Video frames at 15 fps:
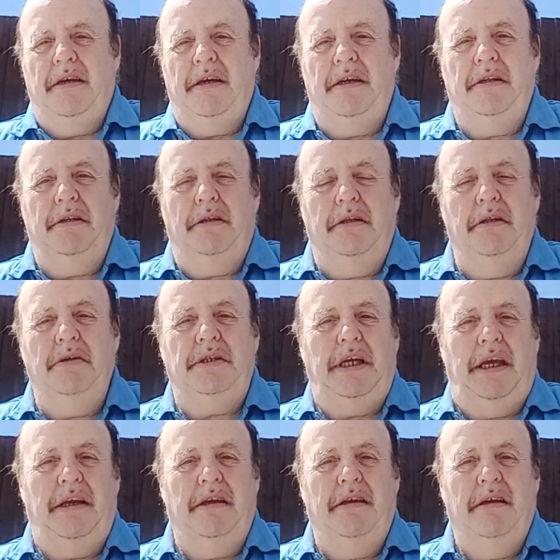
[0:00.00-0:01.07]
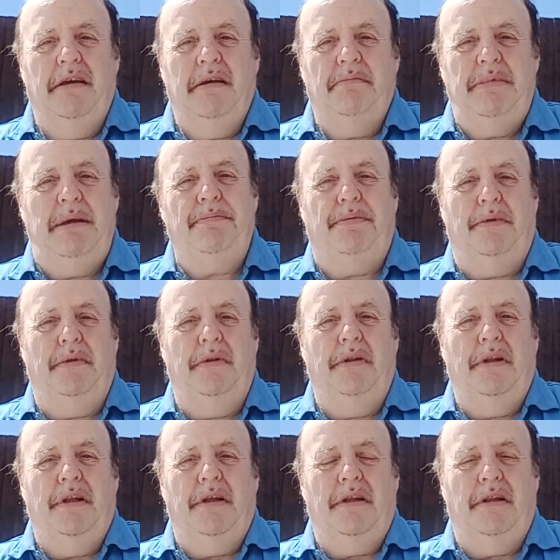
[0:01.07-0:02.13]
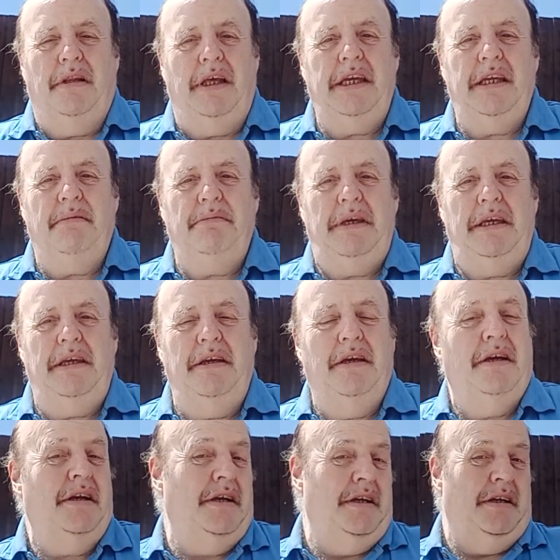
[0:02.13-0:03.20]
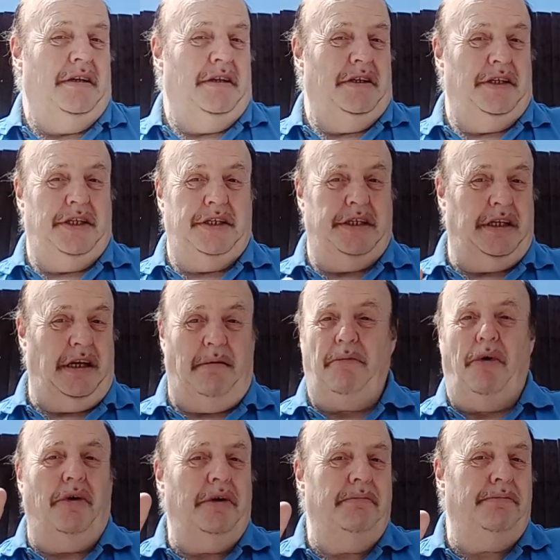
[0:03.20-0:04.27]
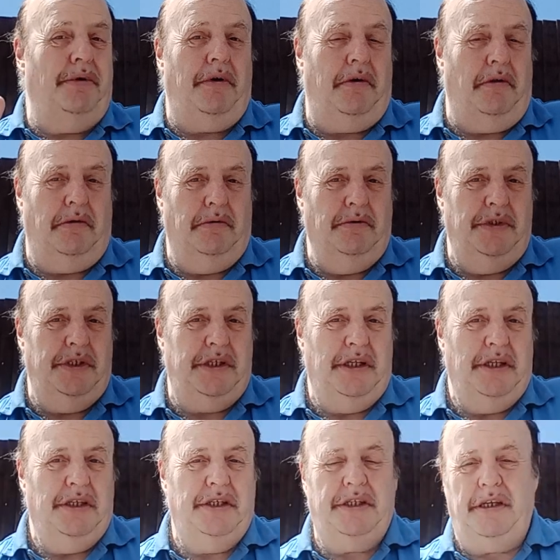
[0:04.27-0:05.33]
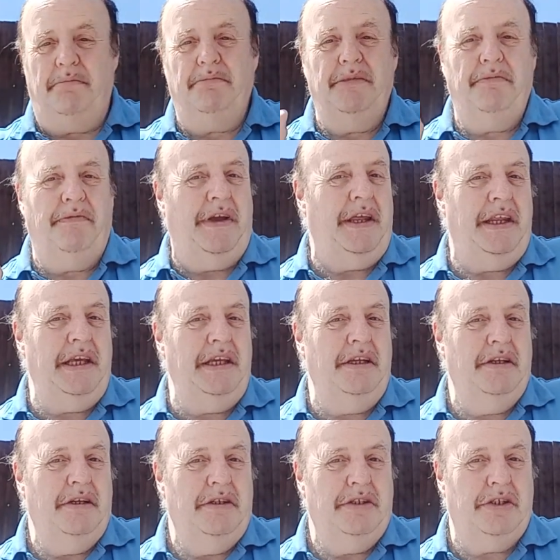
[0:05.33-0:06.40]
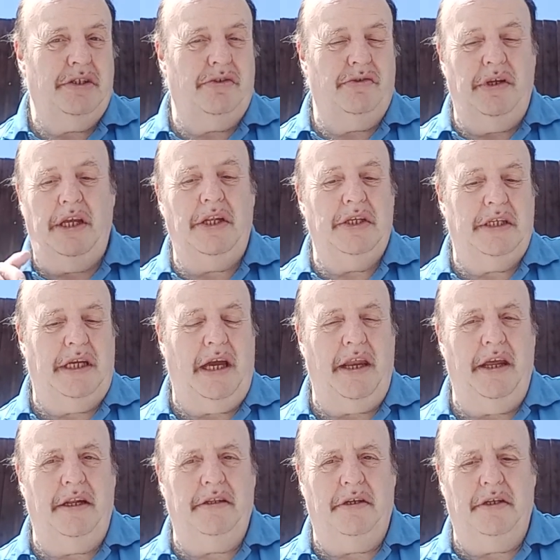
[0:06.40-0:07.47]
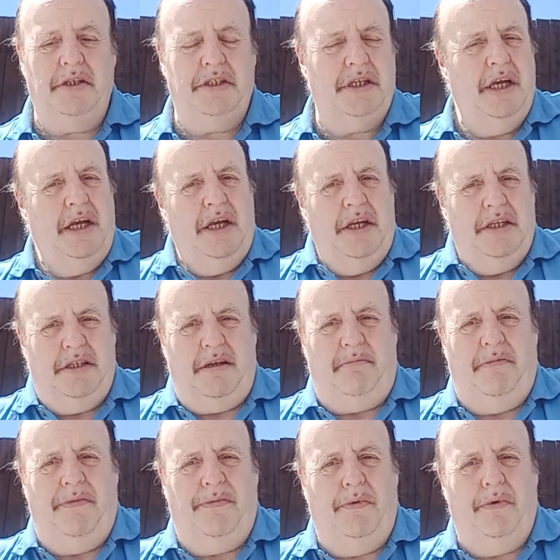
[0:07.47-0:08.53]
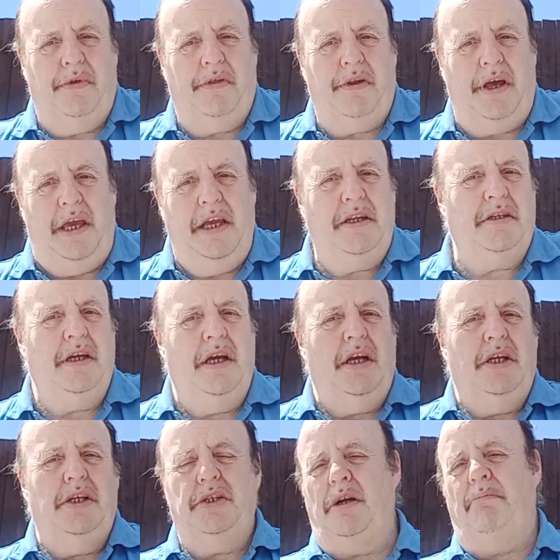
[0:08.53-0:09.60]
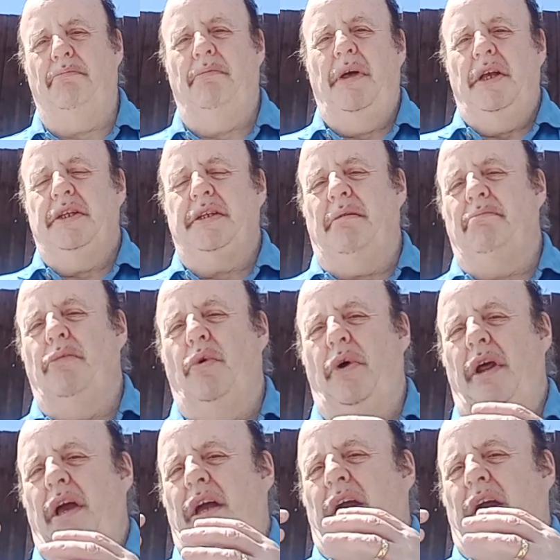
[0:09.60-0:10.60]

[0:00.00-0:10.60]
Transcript: including people like me, some oddballs, some very strange characters, some forthright, some more